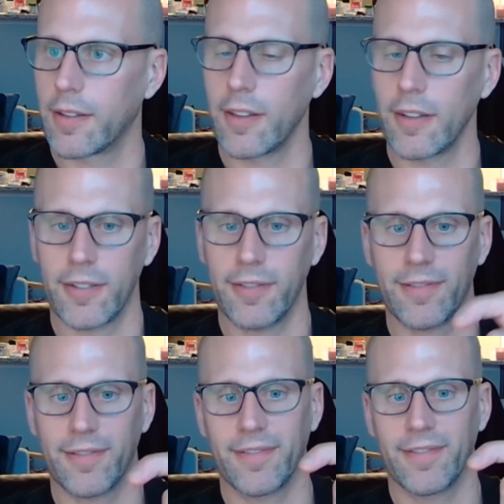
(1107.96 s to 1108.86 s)
The
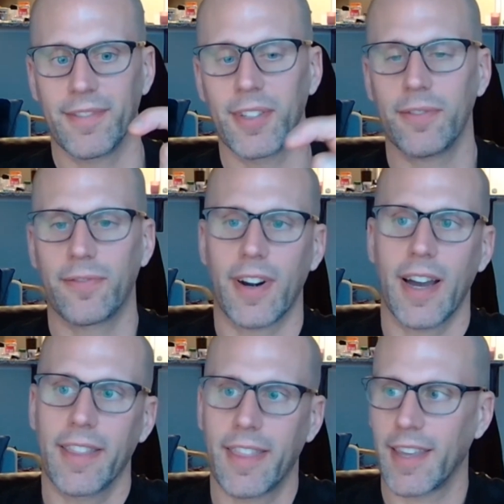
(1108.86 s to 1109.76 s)
little
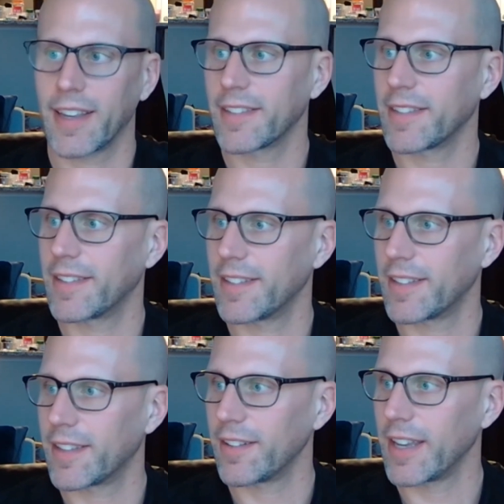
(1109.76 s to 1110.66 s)
fried things.
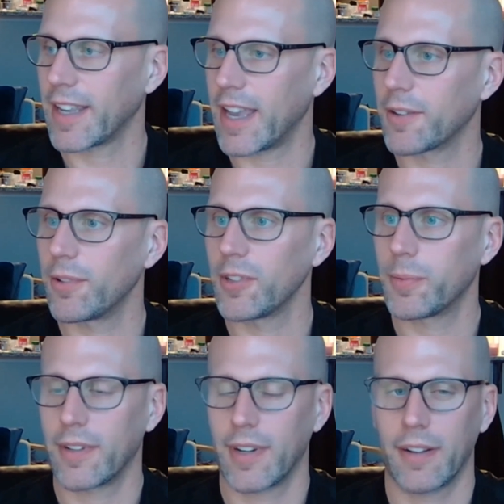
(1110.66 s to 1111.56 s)
They're like egg rolls,
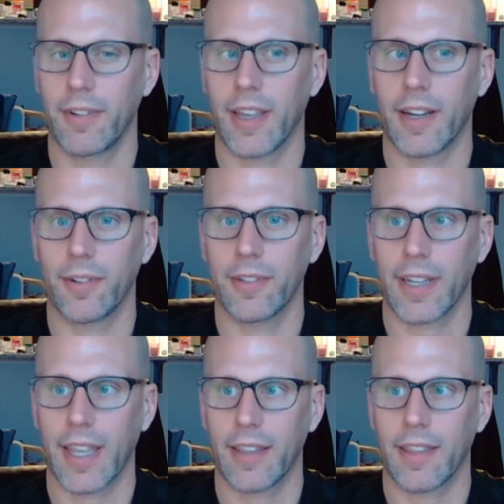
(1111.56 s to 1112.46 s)
but they're not really egg rolls. I
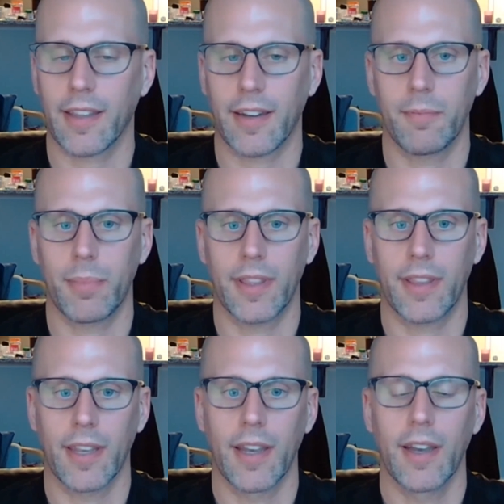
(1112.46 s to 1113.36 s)
can't think of the name, but
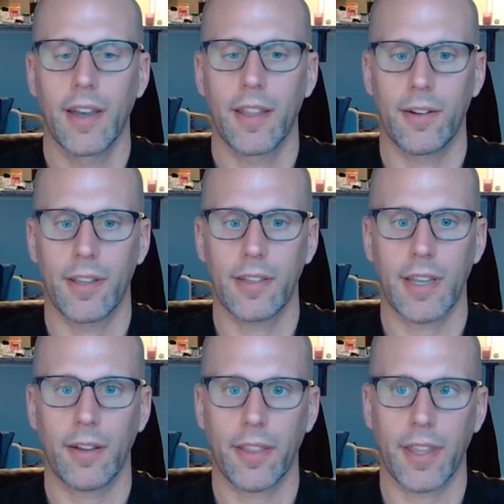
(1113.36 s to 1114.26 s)
they're these
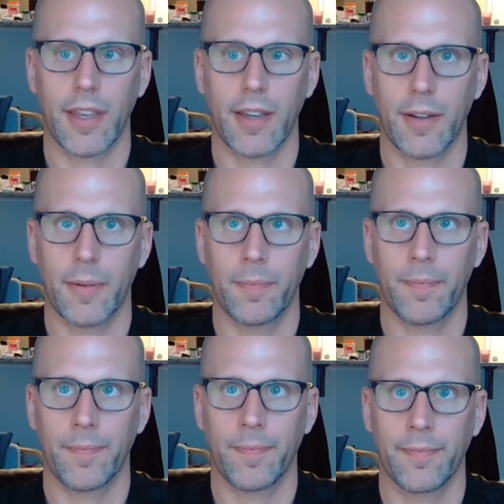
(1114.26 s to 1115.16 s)
healthy what
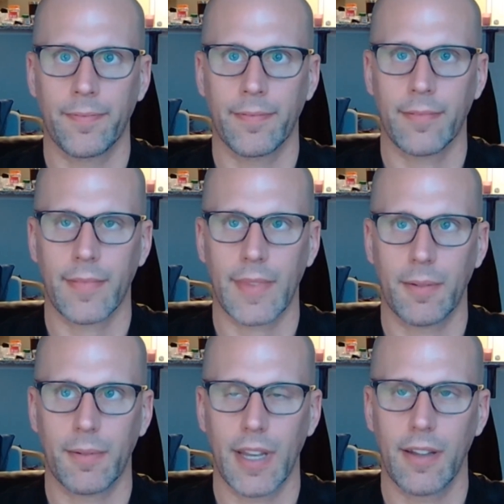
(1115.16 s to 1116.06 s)
are
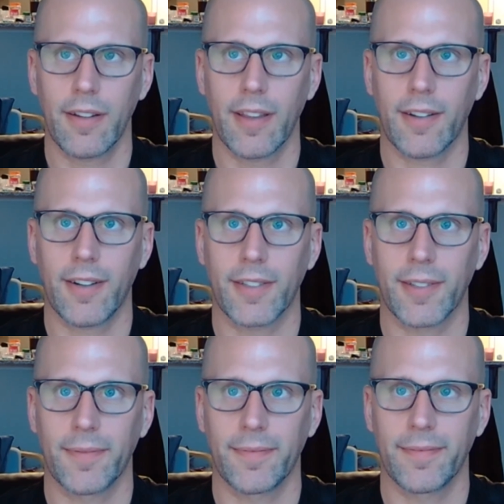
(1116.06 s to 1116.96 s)
they called?